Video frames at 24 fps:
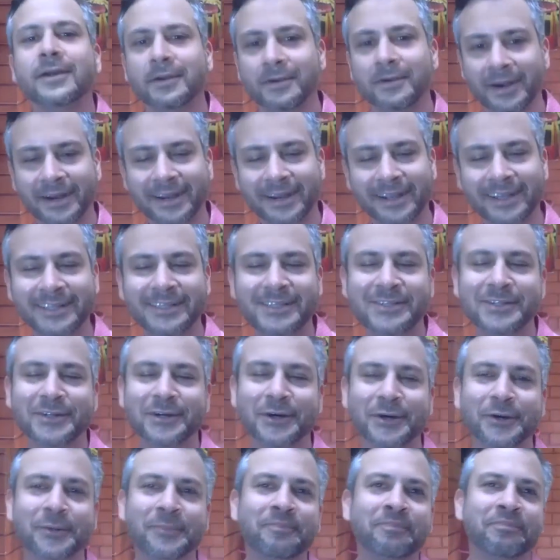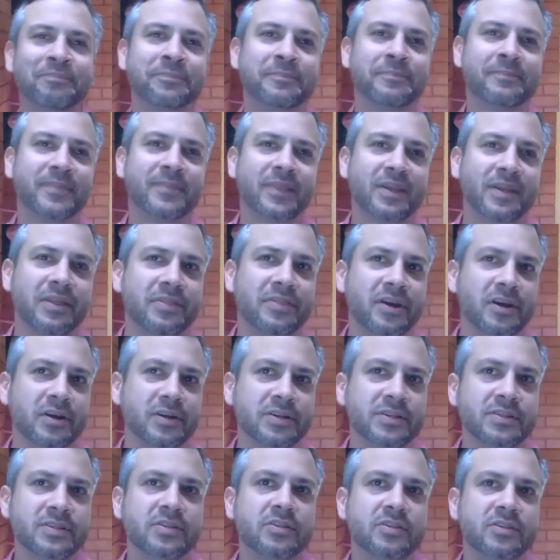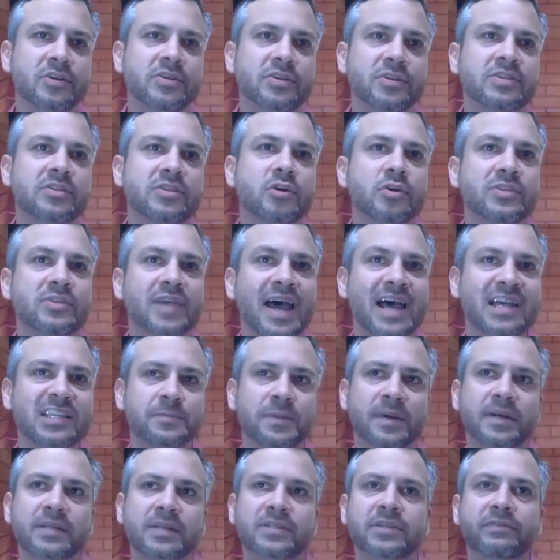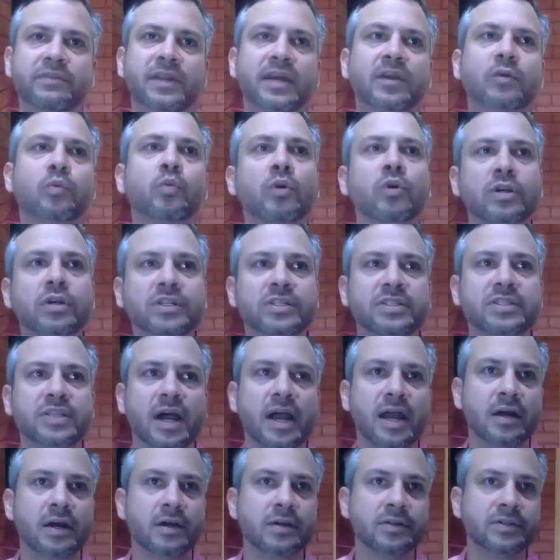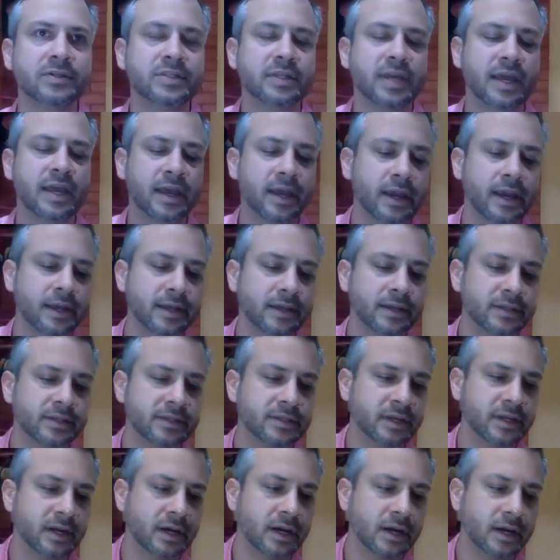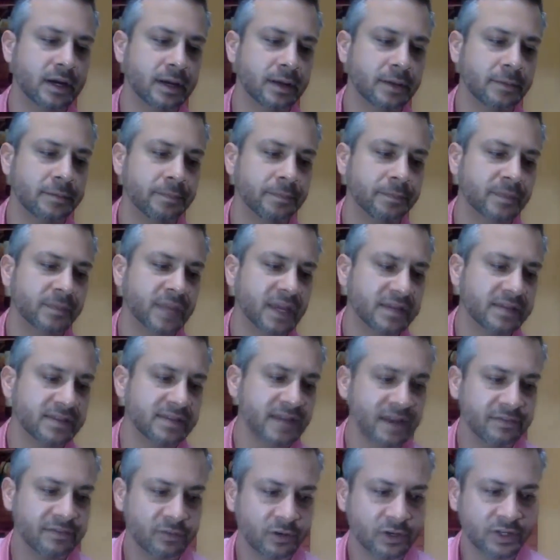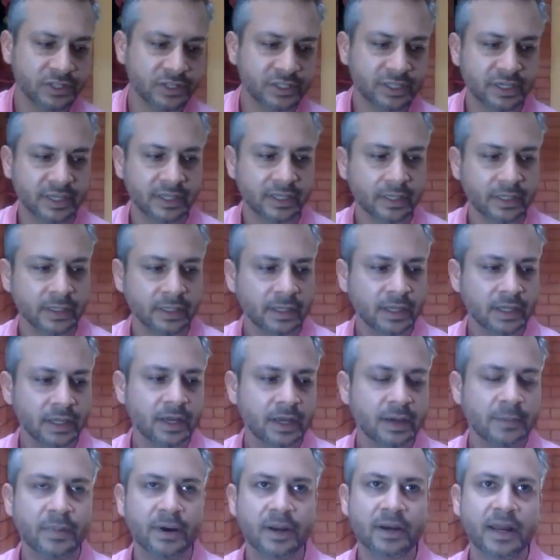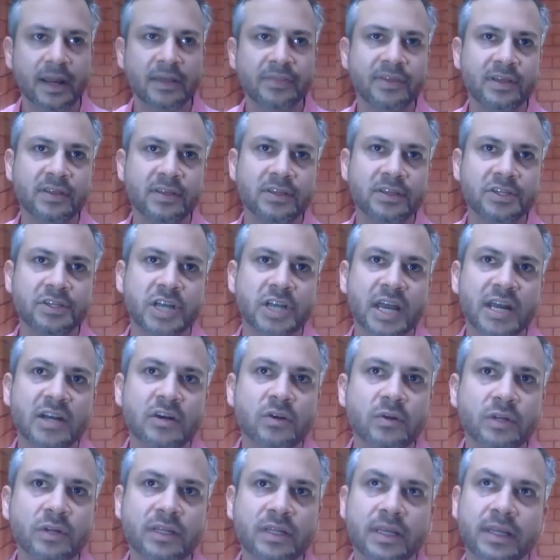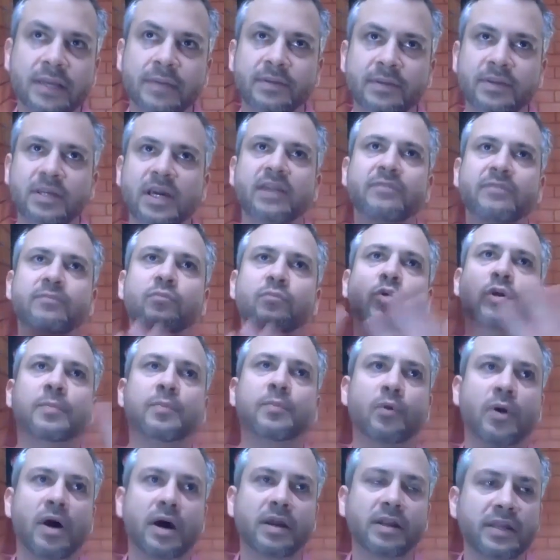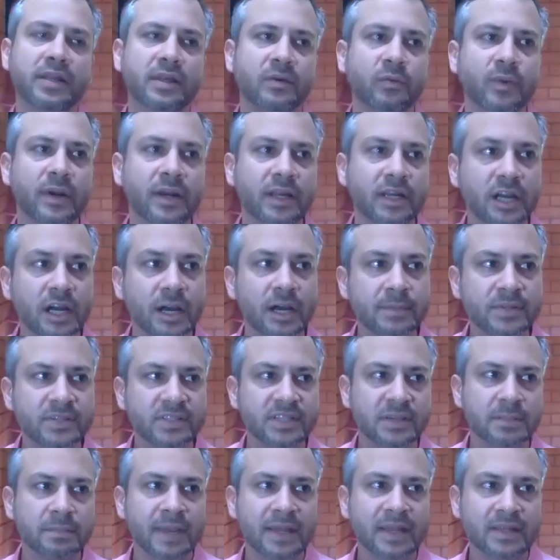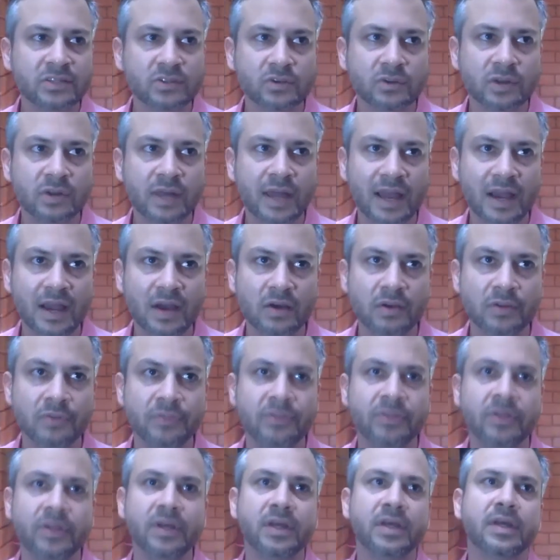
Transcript: right? So there's those aspects of like work styles and diversity. But I think generally, kind of more broadly, when it comes to mental health,